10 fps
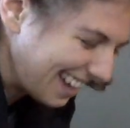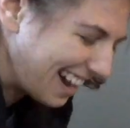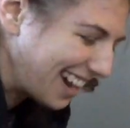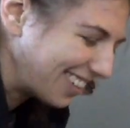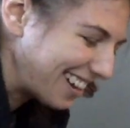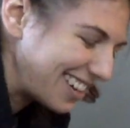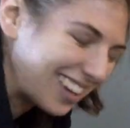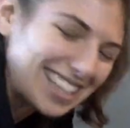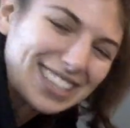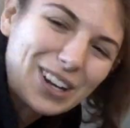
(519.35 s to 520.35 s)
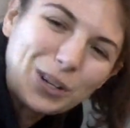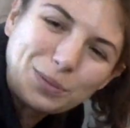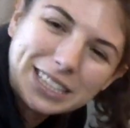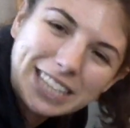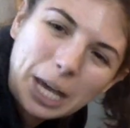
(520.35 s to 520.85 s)
All right, you guys, I
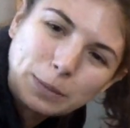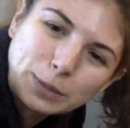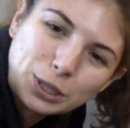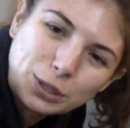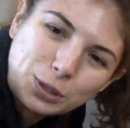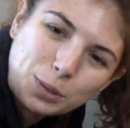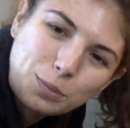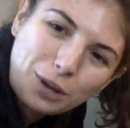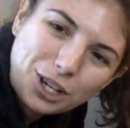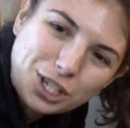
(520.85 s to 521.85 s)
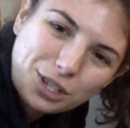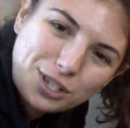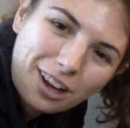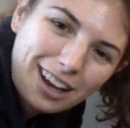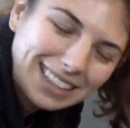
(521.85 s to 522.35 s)
hope this helps you brush your
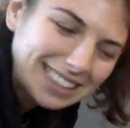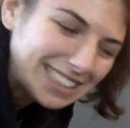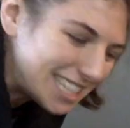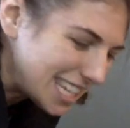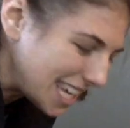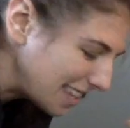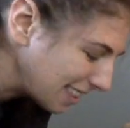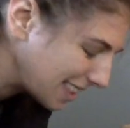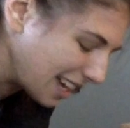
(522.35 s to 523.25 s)
dog's teeth.